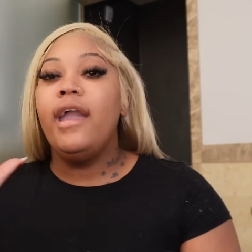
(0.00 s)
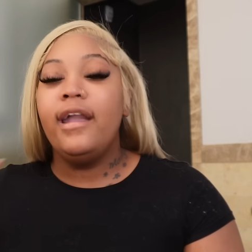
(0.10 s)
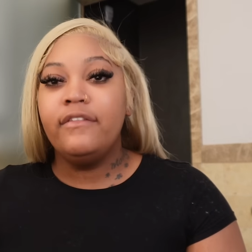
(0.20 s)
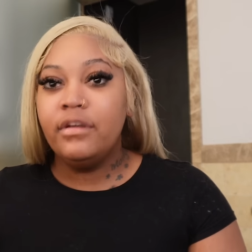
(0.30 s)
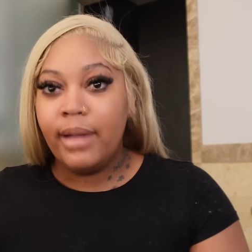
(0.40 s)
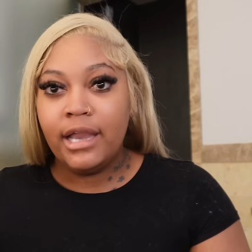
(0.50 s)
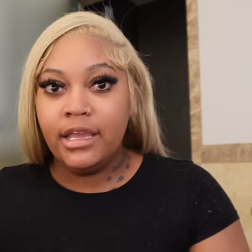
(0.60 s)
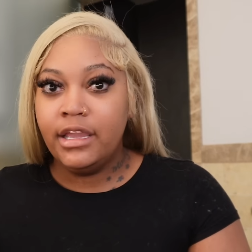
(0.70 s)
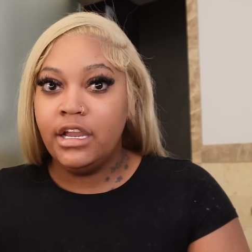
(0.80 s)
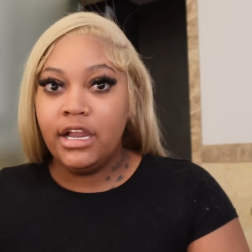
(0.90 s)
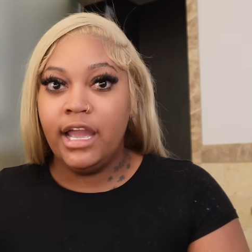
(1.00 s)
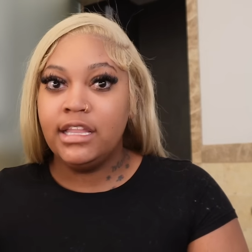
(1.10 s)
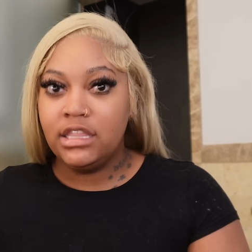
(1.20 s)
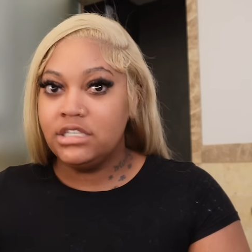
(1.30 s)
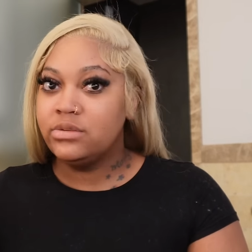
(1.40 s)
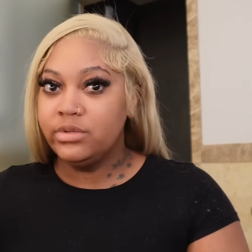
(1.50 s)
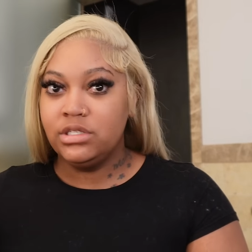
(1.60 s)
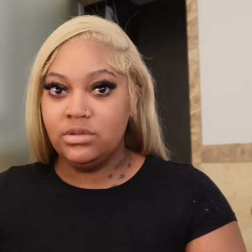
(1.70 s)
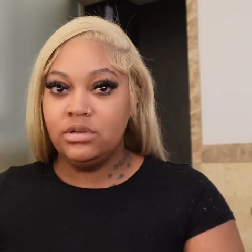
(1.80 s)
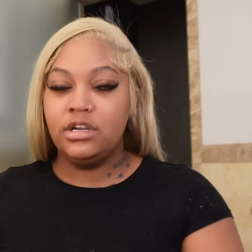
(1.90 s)
Everybody here at this
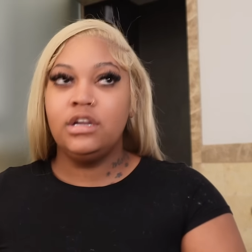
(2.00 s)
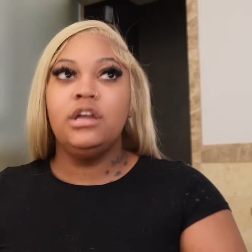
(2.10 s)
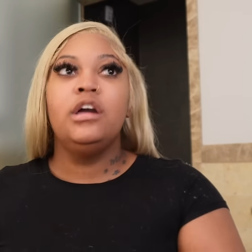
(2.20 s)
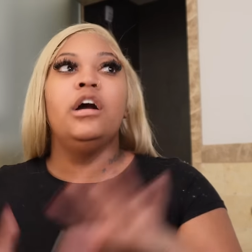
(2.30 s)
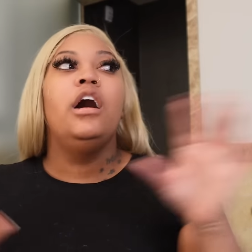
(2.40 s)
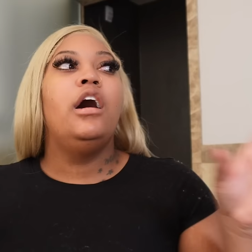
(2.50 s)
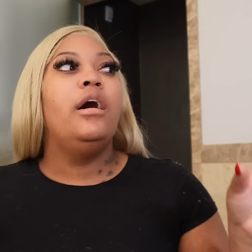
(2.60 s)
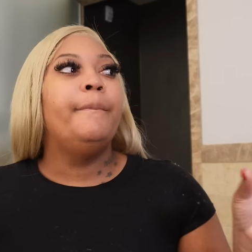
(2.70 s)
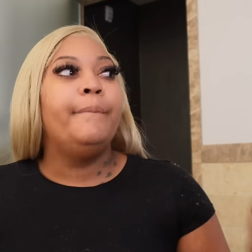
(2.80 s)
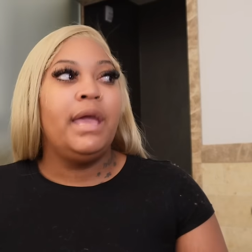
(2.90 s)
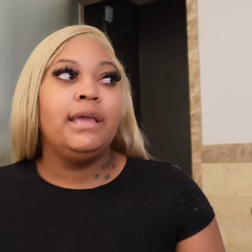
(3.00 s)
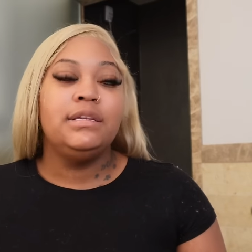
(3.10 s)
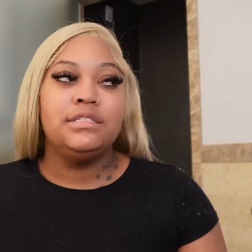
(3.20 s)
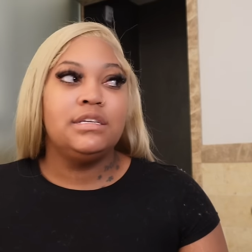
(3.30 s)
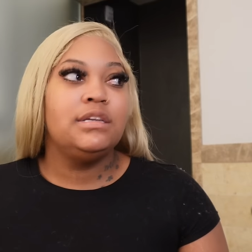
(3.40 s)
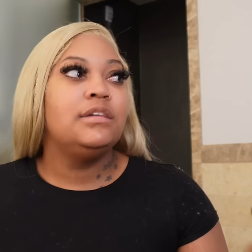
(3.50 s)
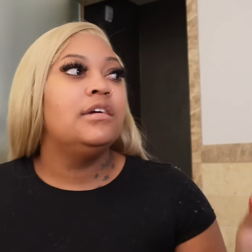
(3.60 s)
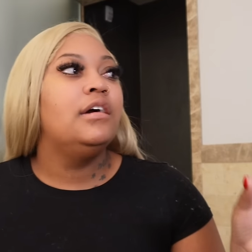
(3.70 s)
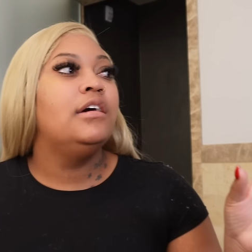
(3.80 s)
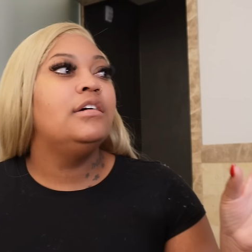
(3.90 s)
resort, amazing.